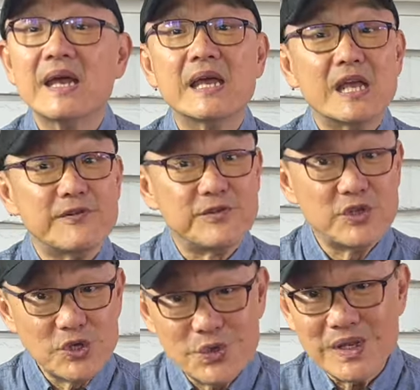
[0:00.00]
If
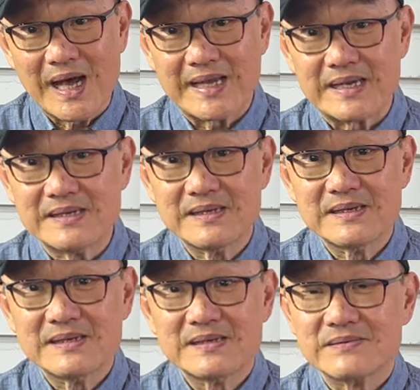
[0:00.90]
you like it,
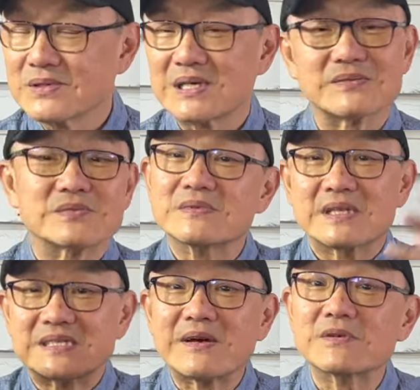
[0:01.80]
well,
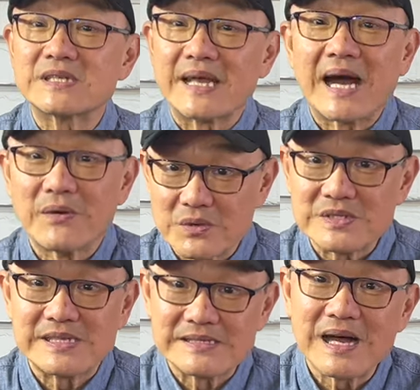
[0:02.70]
the devil take how it
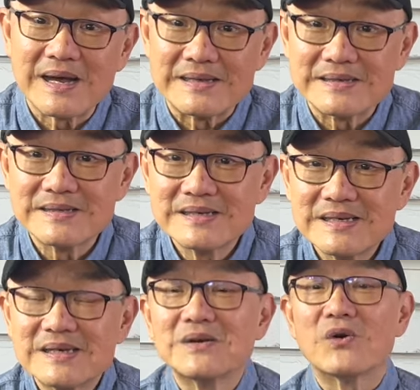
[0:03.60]
was designed.
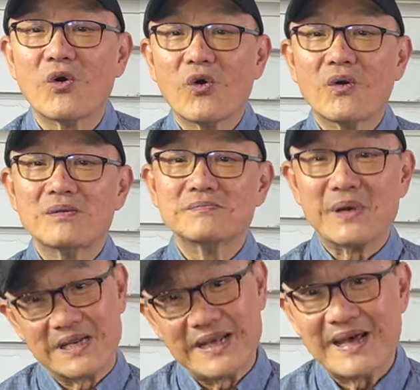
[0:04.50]
Or,
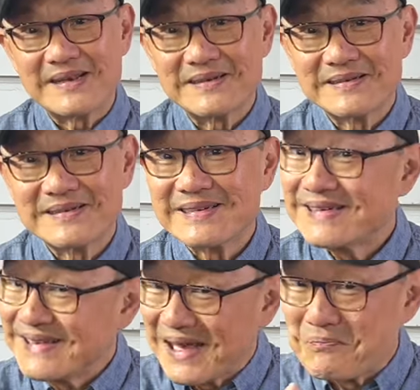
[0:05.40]
better yet,
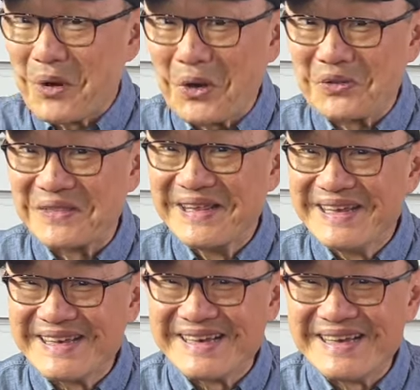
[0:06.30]
get both.
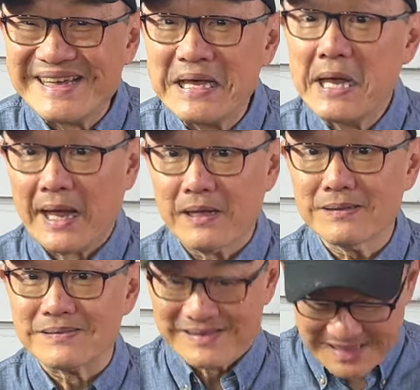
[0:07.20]

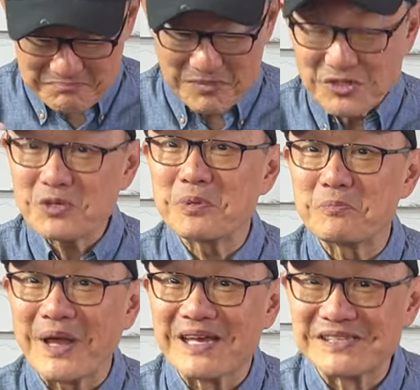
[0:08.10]
Hell, get multiple
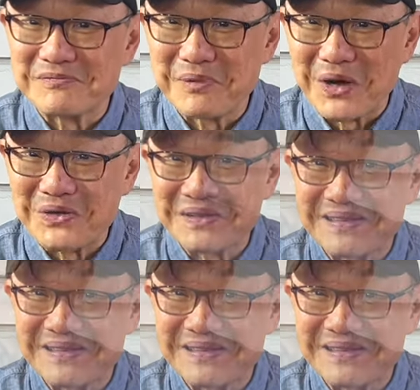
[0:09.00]
pairs of both.